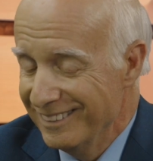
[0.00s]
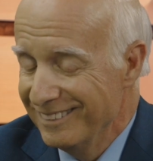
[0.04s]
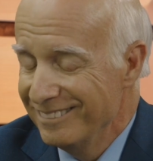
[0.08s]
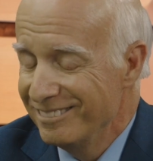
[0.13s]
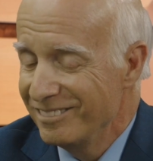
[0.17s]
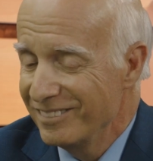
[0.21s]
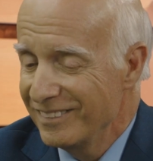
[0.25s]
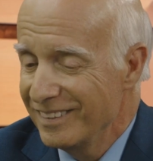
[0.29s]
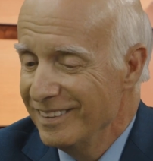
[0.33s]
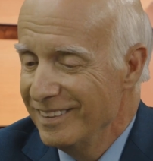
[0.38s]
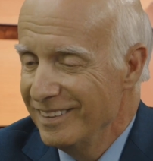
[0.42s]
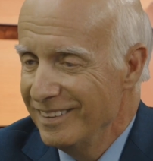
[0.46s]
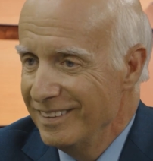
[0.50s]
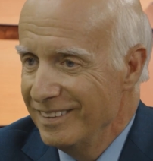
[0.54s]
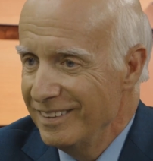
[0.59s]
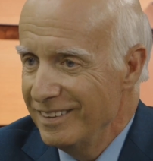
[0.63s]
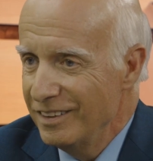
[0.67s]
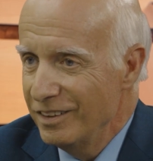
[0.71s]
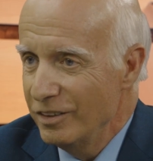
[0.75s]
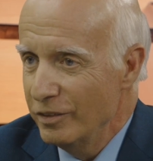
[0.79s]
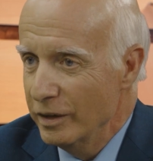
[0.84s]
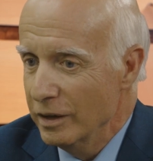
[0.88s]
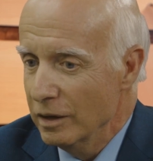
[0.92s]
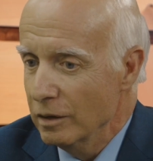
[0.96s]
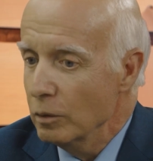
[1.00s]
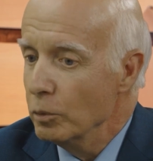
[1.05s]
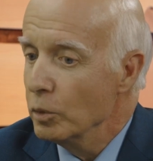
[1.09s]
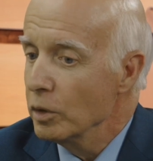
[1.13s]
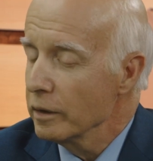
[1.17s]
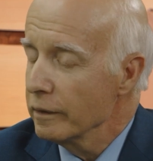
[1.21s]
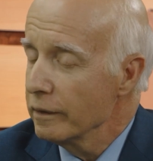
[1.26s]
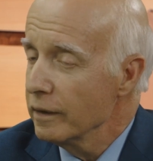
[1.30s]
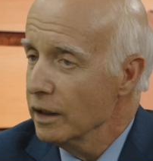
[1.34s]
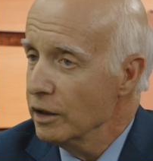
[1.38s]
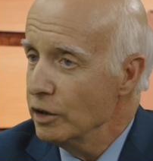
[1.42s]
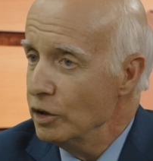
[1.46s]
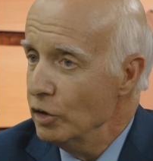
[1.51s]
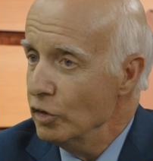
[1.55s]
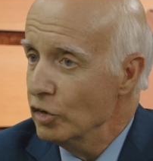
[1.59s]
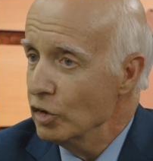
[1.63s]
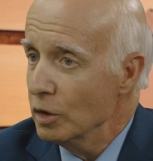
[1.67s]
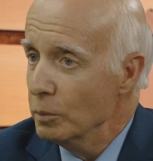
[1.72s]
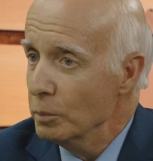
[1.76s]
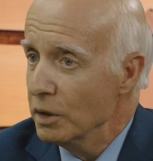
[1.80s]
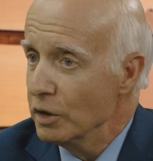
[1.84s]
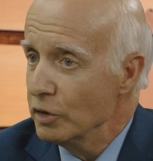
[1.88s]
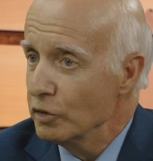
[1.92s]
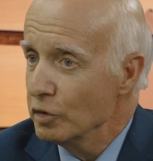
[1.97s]
Yeah. Well, I want to thank you
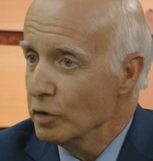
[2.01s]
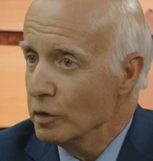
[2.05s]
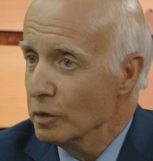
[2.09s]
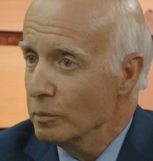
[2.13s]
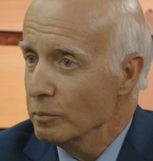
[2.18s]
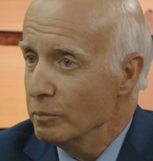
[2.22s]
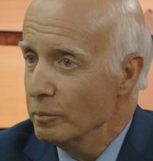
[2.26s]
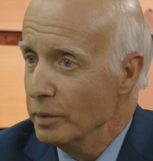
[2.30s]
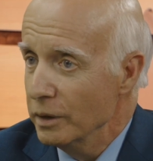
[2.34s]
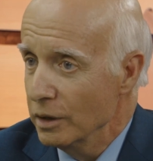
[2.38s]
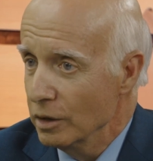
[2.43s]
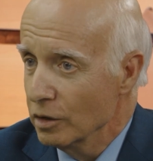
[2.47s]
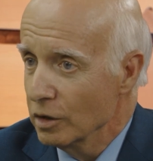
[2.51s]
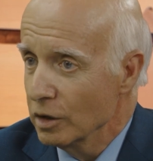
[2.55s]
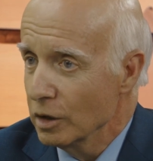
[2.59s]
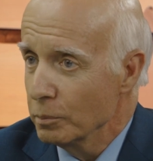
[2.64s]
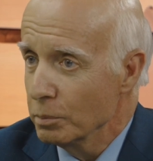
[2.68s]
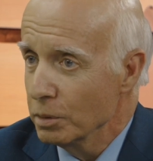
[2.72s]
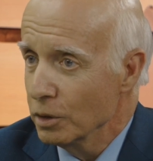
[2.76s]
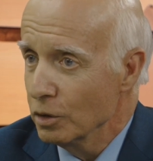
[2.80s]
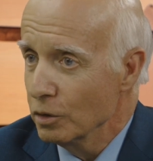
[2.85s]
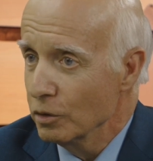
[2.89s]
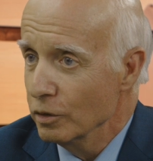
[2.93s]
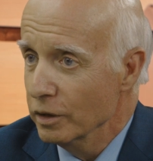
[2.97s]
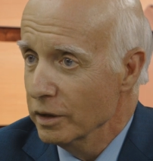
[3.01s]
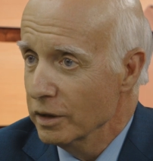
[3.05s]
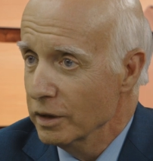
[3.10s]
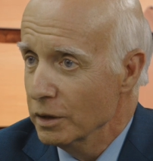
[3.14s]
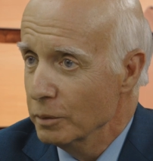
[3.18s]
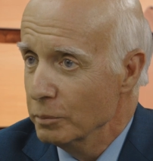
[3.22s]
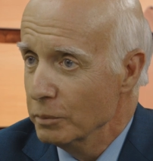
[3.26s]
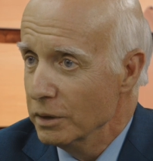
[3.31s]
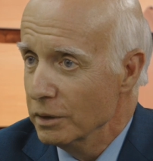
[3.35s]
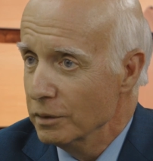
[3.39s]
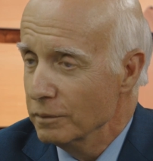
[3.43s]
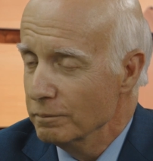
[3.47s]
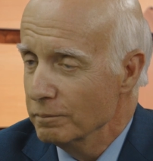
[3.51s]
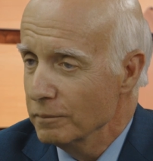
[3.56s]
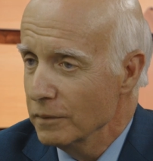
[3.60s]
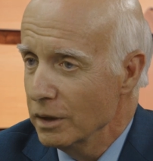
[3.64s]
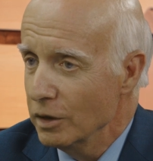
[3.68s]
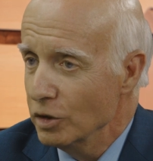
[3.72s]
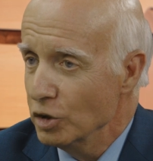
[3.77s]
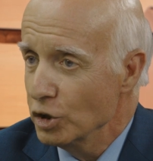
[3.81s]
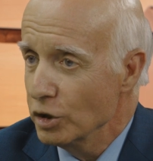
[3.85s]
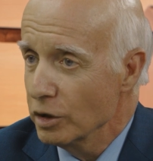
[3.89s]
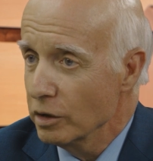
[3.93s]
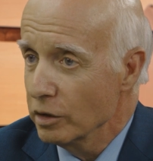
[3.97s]
so much for being on our program
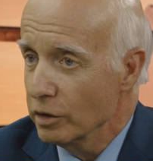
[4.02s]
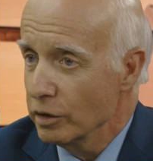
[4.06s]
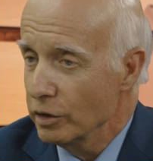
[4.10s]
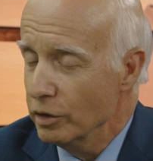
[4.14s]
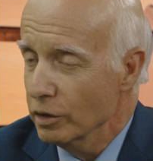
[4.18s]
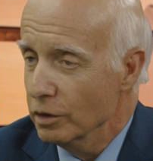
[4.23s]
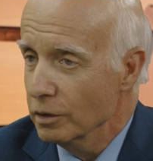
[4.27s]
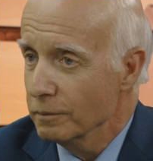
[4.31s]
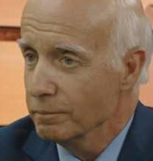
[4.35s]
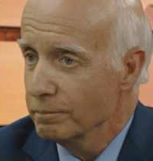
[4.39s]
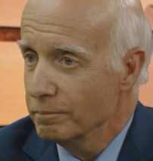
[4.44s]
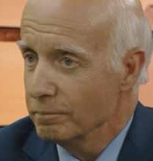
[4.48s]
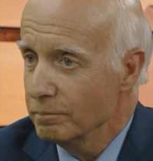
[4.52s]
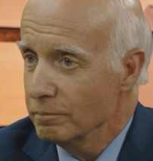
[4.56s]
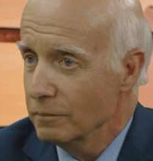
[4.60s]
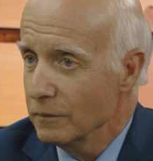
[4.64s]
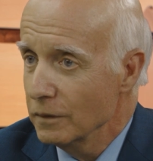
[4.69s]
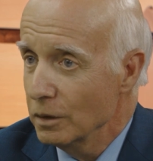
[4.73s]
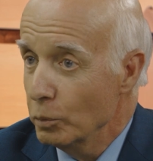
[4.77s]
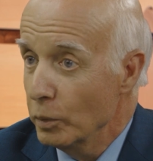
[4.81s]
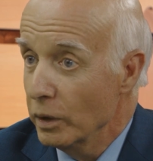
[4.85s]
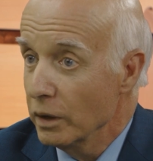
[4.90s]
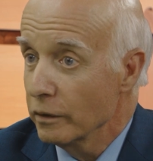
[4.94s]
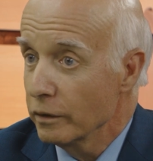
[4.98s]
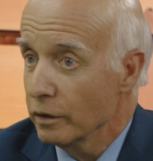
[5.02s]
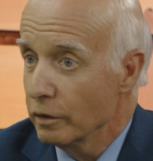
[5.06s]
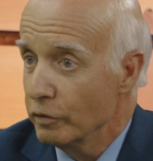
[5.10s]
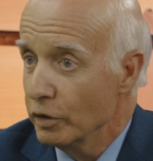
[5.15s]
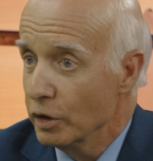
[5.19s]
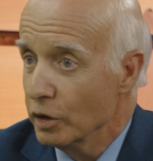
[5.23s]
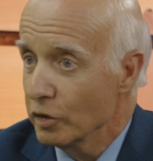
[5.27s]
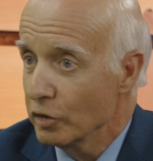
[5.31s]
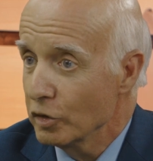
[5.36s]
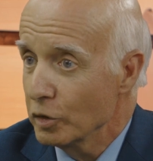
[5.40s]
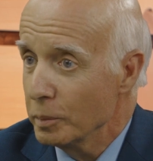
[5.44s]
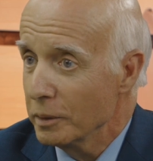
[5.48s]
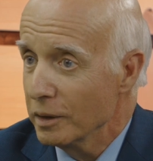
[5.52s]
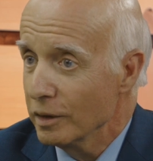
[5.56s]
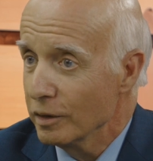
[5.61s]
and sharing the wealth of your